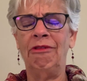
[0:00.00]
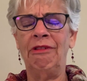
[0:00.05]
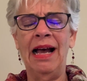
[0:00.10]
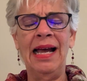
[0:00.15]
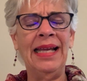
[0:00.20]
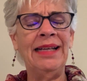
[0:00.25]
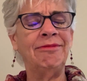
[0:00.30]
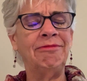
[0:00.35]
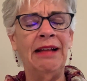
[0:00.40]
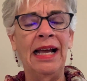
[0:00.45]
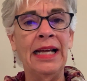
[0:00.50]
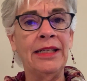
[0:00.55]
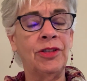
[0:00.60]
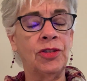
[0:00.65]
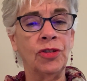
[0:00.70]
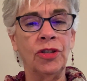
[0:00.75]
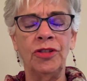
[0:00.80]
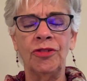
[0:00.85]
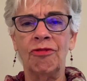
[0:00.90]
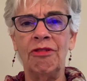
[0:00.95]
I, I
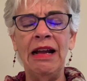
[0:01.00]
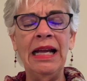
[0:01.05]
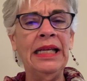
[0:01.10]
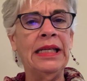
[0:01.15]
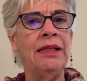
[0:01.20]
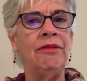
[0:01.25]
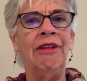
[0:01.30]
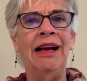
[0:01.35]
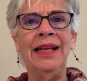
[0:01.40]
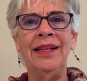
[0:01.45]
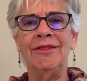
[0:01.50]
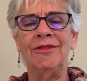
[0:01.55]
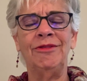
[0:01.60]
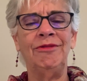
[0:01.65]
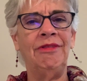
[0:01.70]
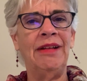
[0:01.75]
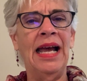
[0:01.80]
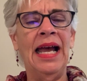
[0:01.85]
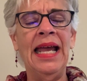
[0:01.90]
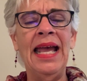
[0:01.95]
turned right. I don't,
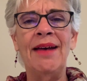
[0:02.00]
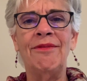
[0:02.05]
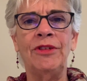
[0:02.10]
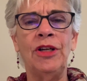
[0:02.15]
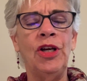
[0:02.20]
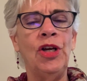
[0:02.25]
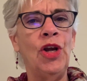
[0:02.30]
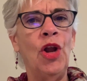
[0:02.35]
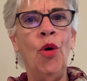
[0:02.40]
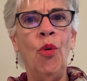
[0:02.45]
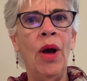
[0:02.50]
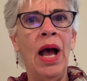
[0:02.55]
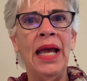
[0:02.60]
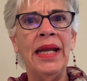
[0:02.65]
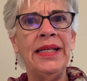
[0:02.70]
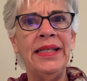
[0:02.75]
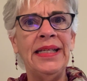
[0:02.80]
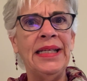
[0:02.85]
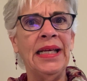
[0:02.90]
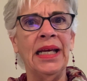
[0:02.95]
I have no
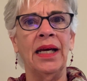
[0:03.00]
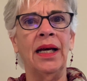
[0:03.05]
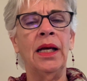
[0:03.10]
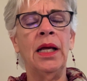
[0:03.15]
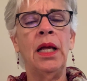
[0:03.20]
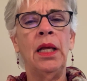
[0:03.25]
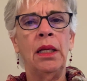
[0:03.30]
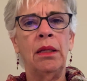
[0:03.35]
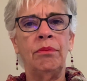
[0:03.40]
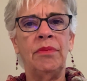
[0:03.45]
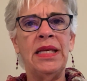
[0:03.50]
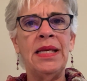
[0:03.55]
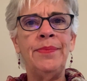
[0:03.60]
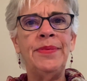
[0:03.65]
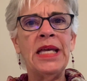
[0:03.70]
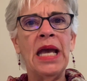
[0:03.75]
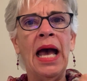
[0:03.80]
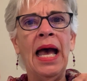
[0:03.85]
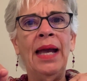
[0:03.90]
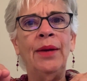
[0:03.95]
idea.
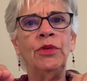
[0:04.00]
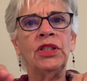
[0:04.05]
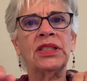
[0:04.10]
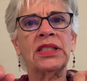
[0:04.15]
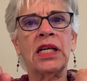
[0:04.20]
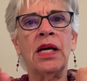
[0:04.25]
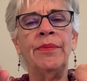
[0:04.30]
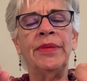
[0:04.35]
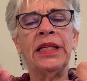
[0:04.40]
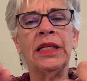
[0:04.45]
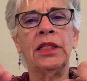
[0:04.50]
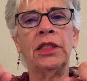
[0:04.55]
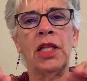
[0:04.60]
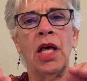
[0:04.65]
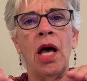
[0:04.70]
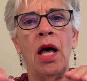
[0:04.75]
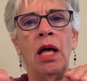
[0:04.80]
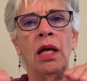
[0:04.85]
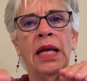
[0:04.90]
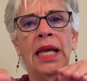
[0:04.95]
Maybe I was coming
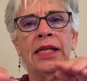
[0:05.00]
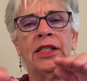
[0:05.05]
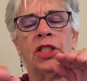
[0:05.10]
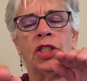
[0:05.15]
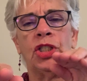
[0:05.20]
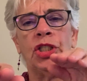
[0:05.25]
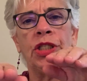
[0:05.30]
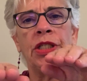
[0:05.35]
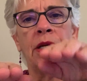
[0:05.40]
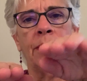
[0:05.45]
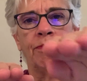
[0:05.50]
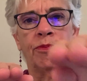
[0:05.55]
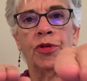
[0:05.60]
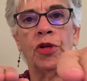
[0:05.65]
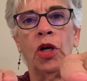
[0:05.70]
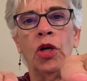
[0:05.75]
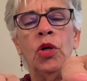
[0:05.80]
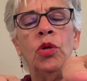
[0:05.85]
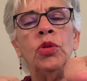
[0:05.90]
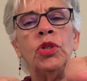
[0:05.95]
along and she
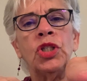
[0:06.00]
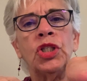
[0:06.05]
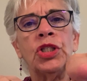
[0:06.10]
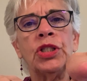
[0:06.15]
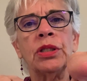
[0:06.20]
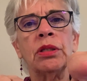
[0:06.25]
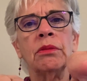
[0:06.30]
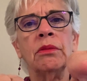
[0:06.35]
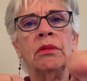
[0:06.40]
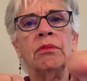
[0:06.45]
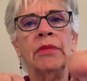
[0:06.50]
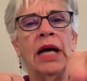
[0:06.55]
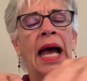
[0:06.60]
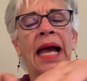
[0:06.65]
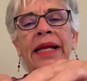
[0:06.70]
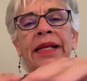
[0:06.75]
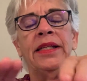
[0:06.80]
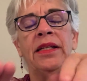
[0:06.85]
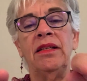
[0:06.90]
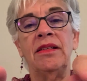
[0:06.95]
approached.
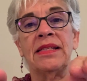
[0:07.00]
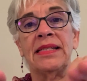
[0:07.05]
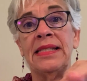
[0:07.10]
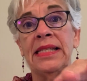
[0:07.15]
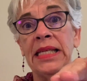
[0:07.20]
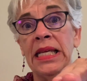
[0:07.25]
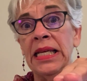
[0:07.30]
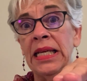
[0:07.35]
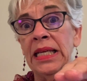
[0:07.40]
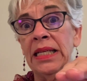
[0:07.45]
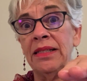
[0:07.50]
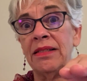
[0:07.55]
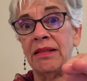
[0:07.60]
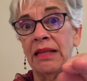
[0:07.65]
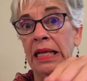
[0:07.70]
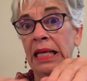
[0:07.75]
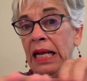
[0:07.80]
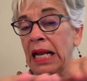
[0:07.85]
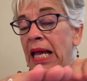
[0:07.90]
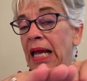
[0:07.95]
I didn't see it.
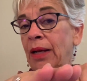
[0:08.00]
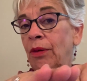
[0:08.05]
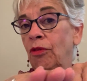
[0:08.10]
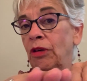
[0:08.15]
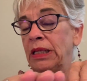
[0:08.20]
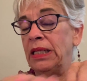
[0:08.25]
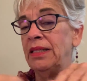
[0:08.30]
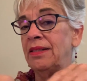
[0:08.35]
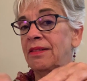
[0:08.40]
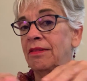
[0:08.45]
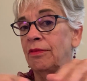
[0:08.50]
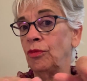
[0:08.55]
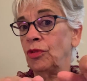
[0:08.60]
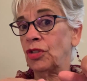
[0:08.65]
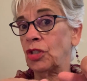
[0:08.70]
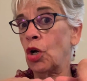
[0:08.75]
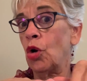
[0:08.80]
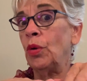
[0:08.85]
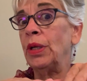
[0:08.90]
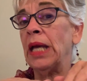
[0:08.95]
And I went into,
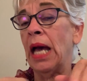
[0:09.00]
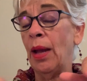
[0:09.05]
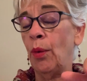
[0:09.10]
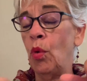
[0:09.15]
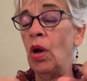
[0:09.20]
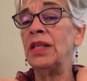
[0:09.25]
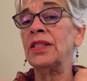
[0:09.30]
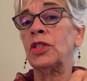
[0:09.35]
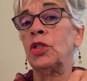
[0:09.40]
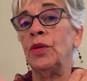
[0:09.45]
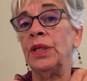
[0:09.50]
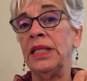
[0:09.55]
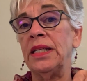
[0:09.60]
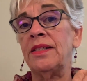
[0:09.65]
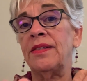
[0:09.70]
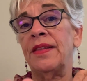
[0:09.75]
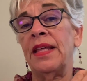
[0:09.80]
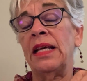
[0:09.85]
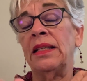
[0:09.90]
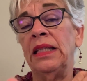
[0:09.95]
was going, I was going
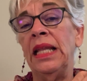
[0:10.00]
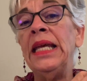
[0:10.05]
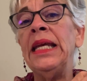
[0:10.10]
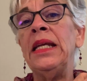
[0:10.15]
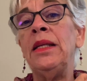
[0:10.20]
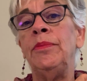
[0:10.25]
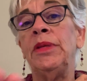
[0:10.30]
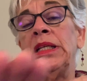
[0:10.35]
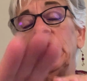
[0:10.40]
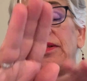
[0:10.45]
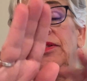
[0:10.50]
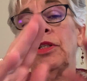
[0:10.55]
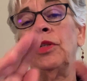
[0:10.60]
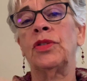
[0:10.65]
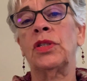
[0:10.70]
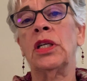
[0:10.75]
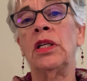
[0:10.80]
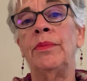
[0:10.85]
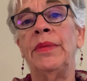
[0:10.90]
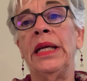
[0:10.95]
into that lane because I
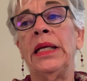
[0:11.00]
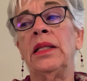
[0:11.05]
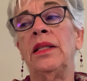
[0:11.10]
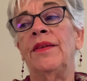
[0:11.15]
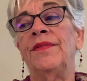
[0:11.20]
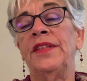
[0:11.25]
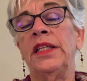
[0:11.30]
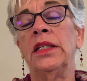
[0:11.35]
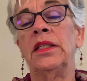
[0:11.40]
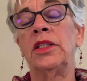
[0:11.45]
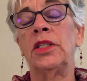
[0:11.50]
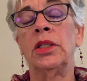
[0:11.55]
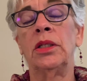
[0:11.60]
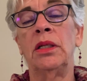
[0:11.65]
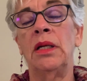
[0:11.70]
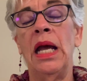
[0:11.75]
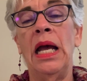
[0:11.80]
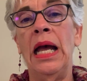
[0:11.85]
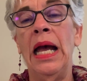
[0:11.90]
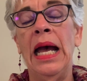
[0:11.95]
was going to make a left-hand
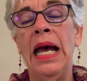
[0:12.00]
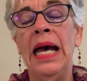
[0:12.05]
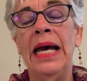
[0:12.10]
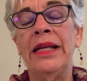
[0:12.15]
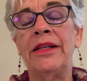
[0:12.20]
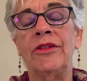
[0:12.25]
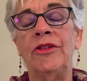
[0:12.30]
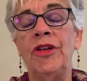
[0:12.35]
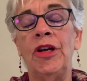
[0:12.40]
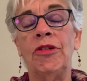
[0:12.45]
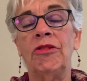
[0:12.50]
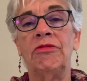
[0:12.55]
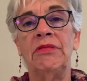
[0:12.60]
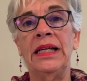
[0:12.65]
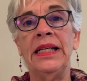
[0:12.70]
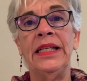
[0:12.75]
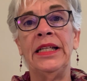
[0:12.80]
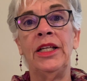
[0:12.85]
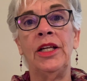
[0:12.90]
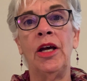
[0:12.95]
turn. I, I don't know.
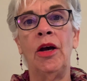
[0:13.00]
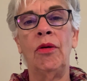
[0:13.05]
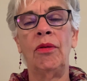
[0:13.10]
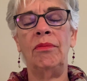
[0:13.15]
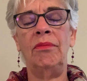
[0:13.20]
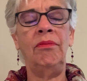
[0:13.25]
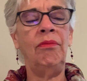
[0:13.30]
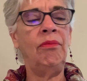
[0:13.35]
I didn't know.